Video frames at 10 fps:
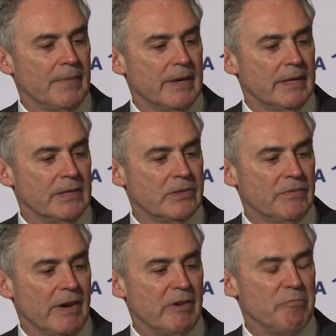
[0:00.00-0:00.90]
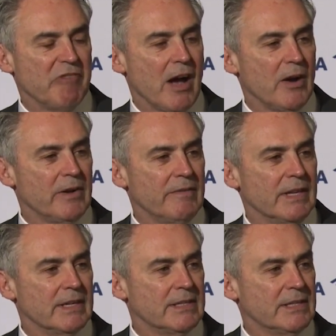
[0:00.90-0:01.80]
is very proud of
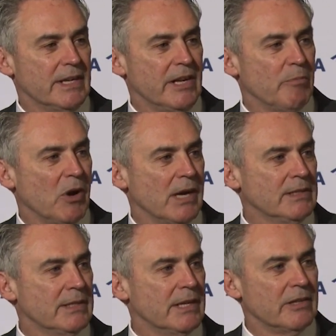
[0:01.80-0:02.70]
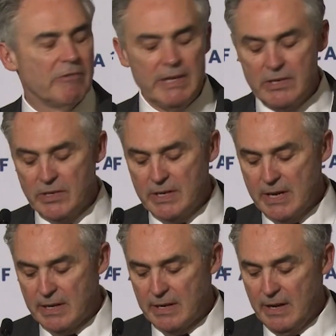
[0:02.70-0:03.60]
the city of Boston and the region,
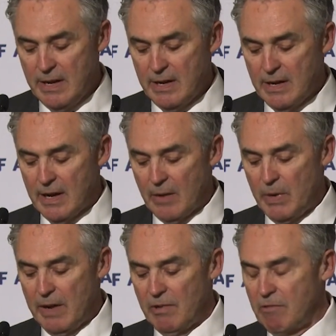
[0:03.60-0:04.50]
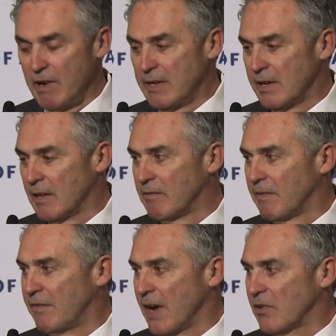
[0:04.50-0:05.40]
and we have a great deal of
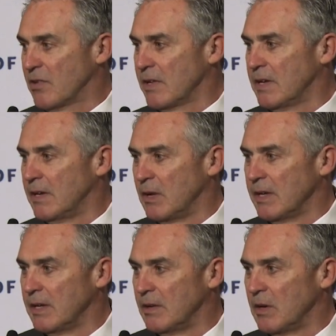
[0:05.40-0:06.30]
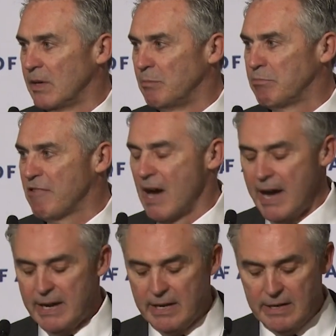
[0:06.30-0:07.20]
affection and
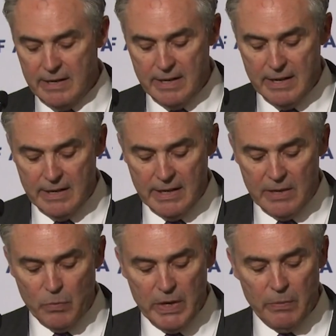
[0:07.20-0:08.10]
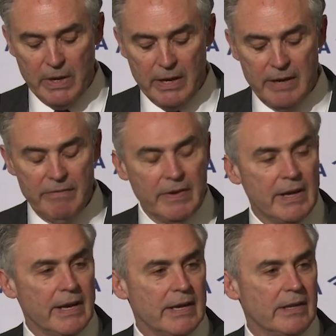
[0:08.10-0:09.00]
pride in where we live,
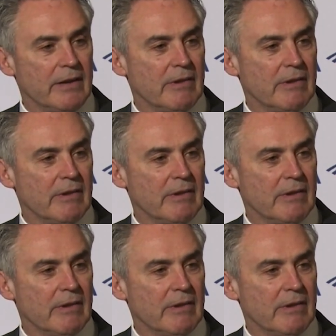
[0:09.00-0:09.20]
and